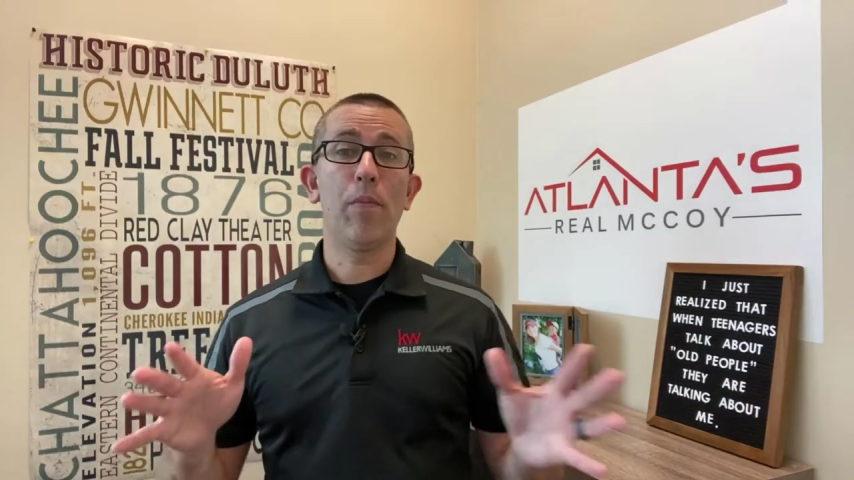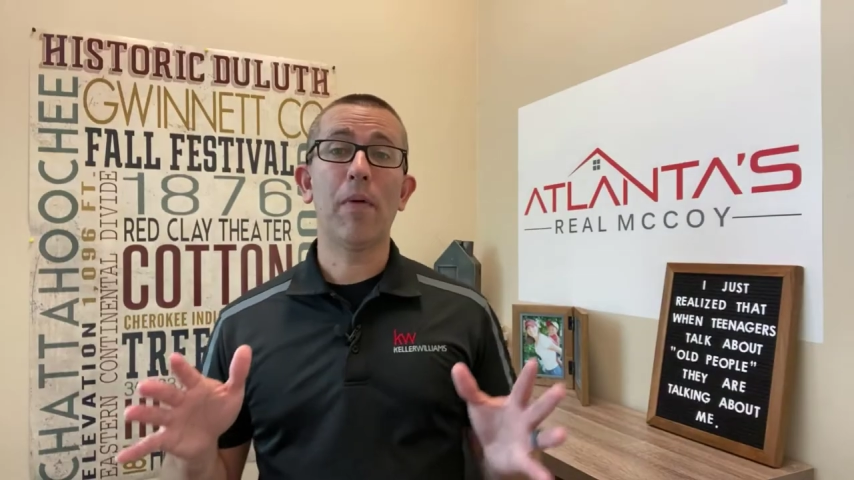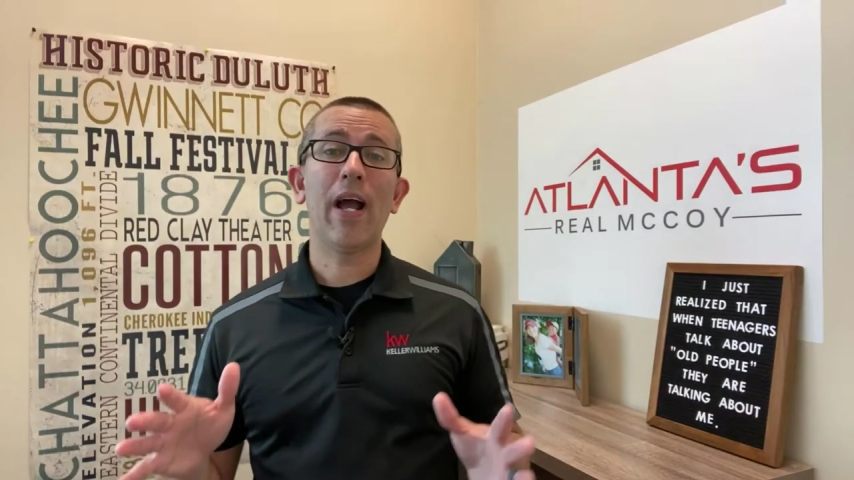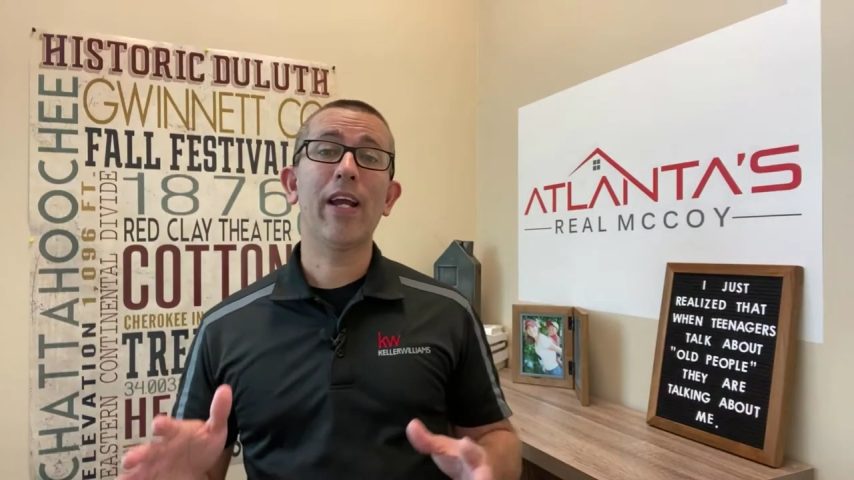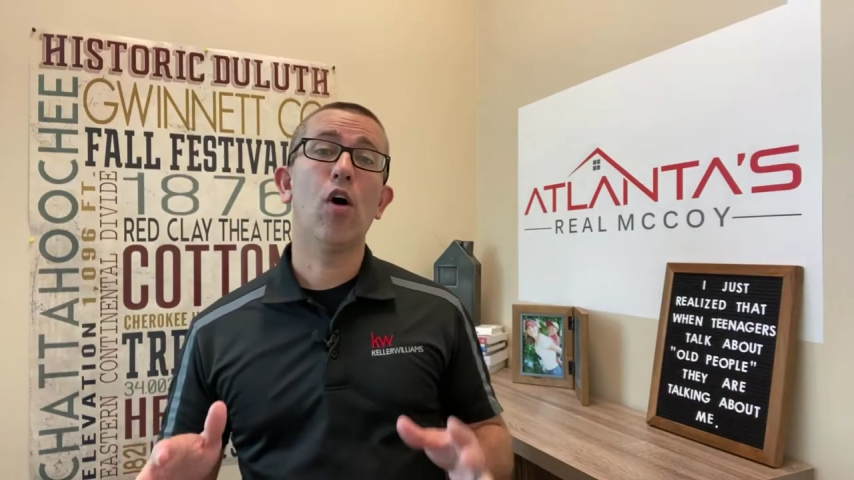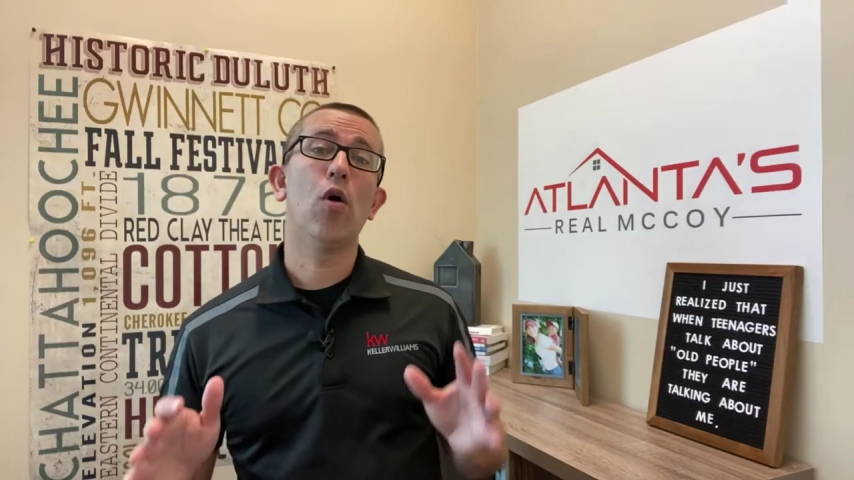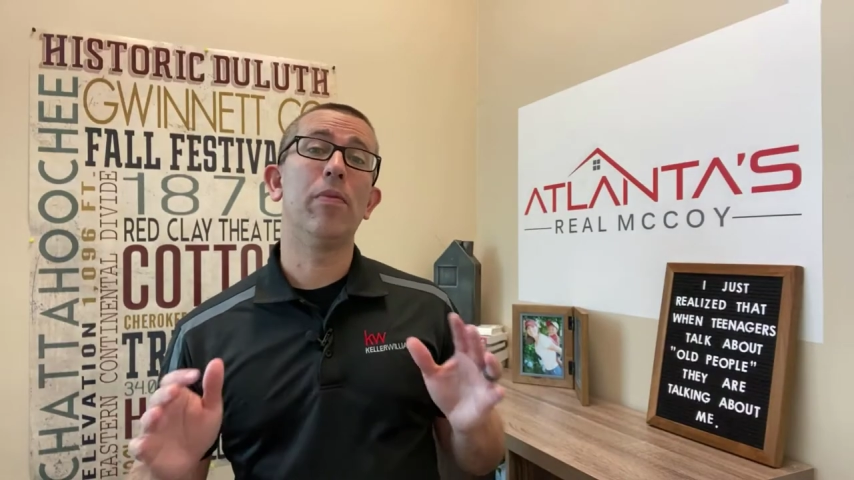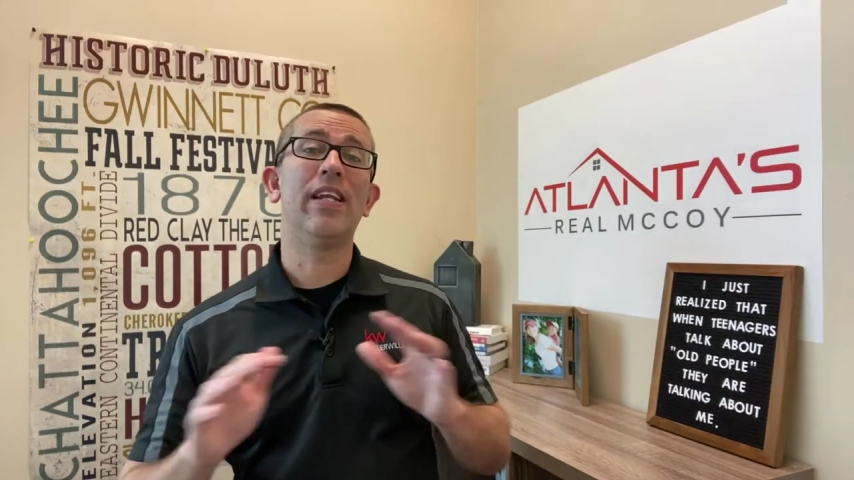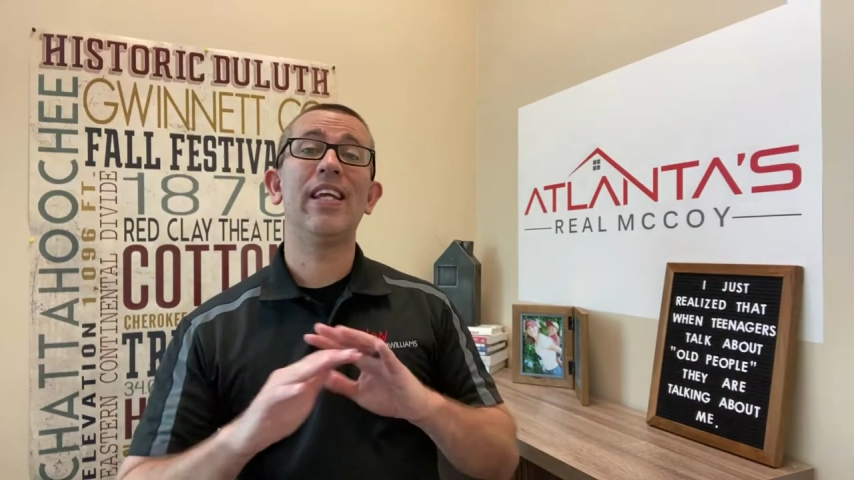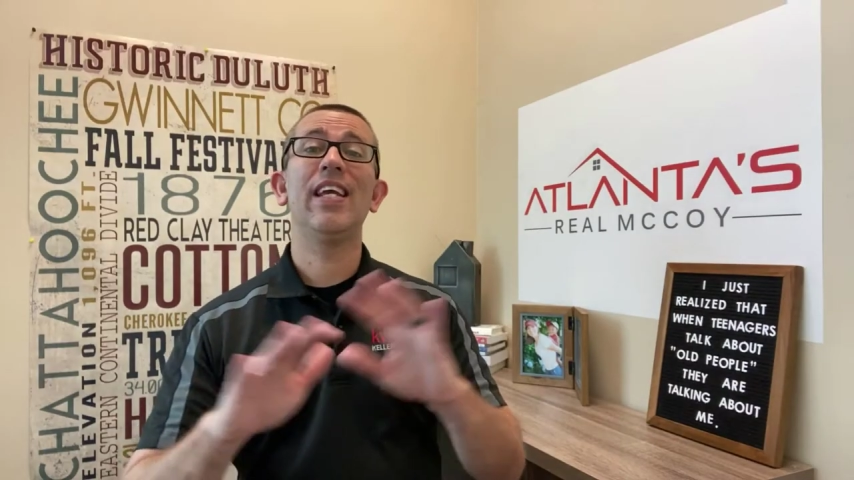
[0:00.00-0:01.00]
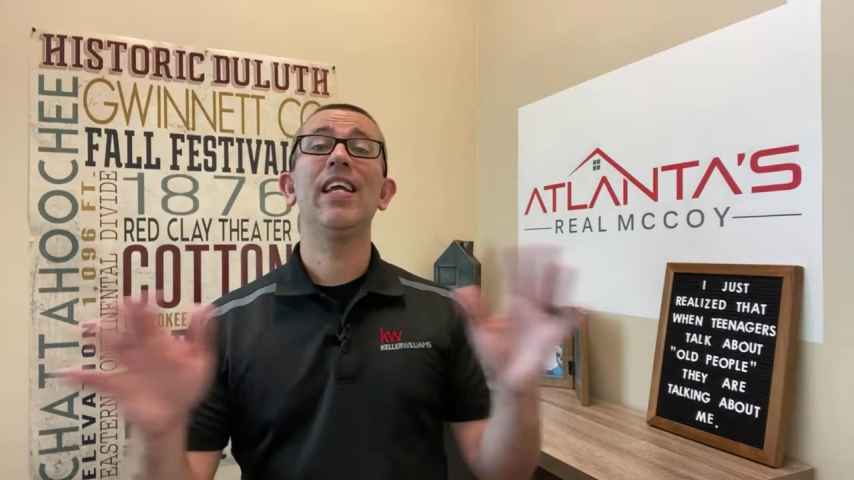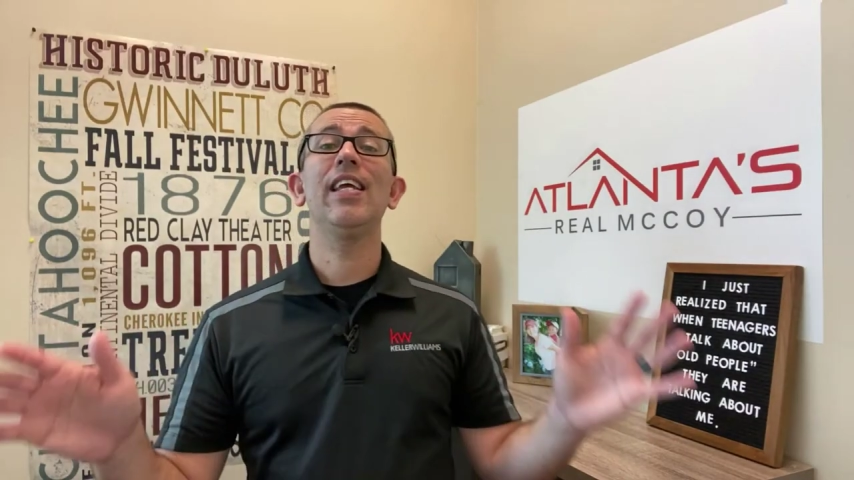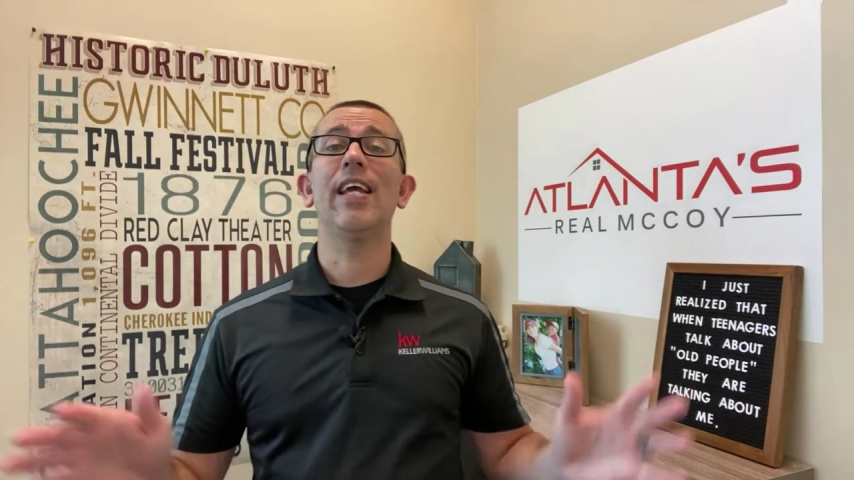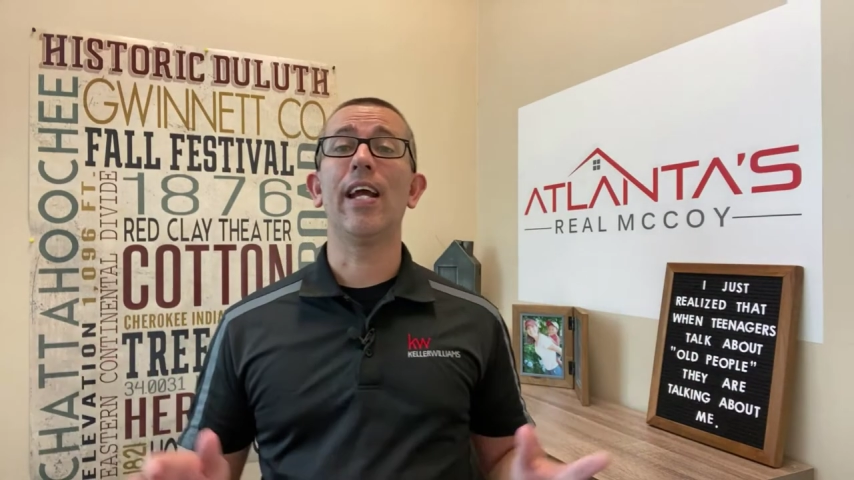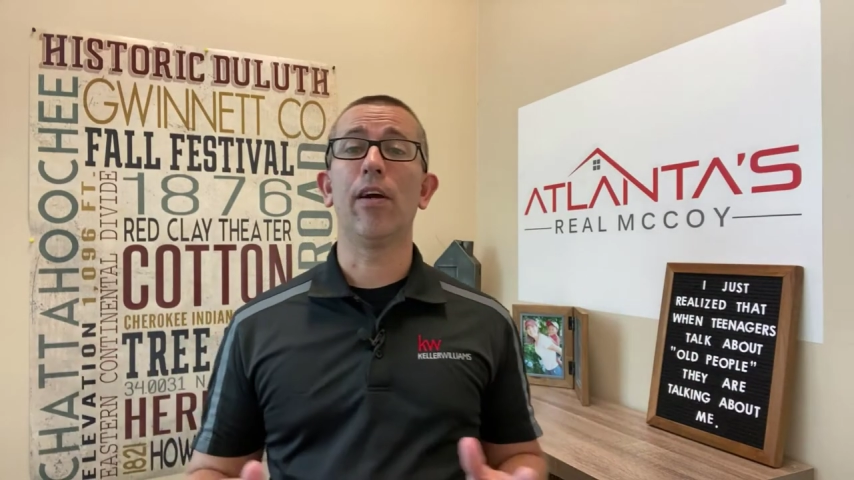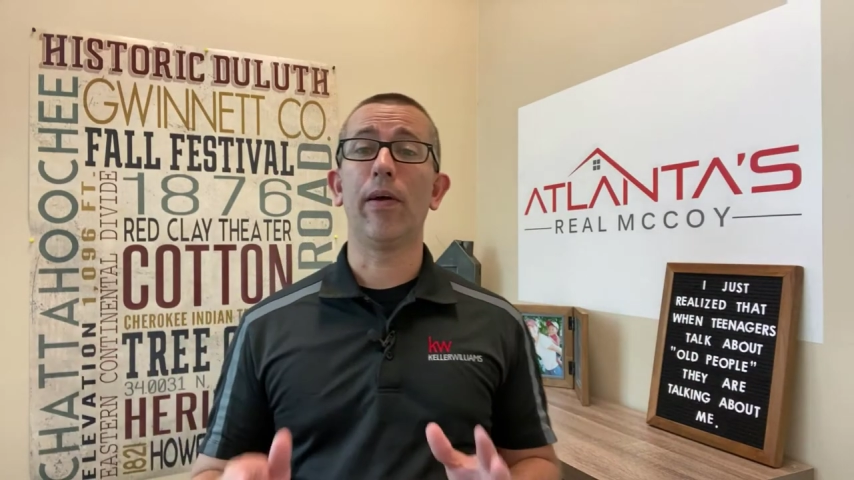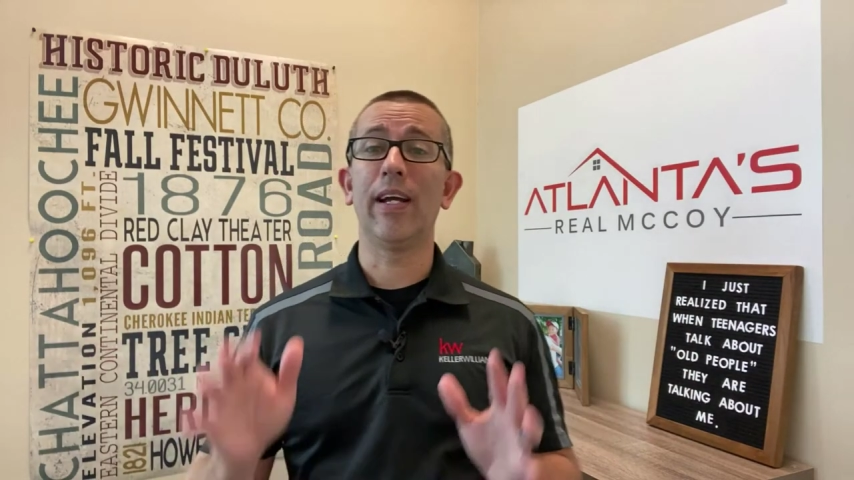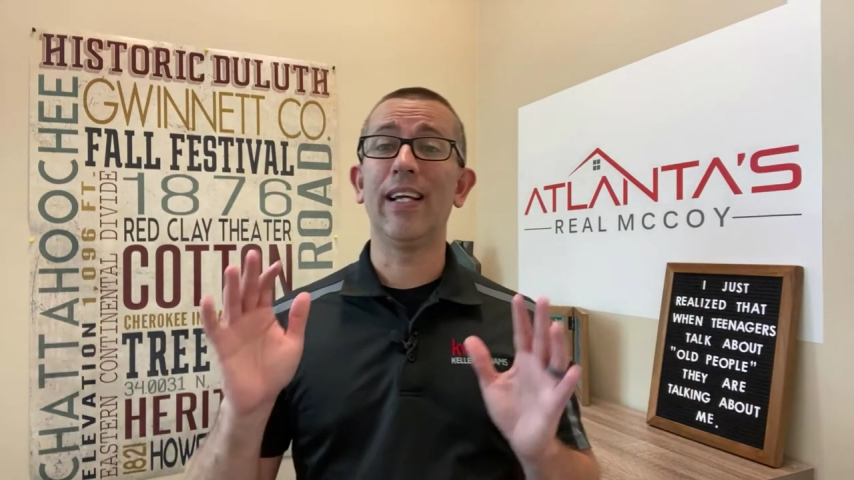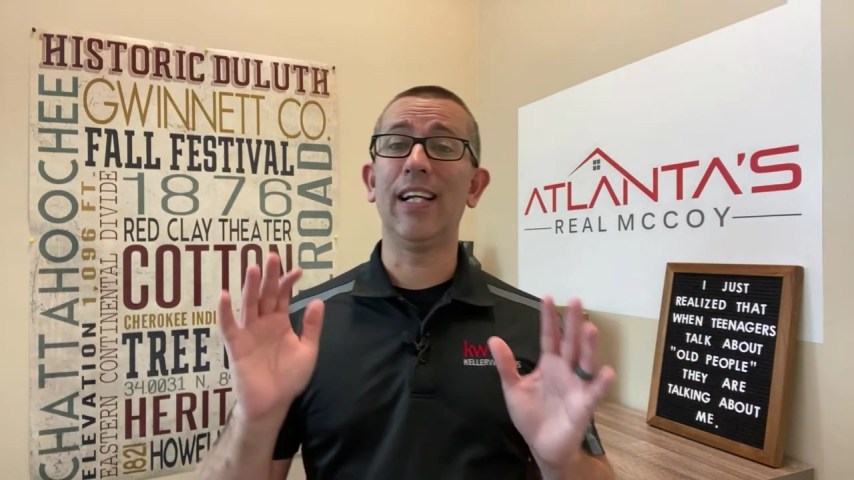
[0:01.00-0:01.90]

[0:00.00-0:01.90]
When buying a home in any area,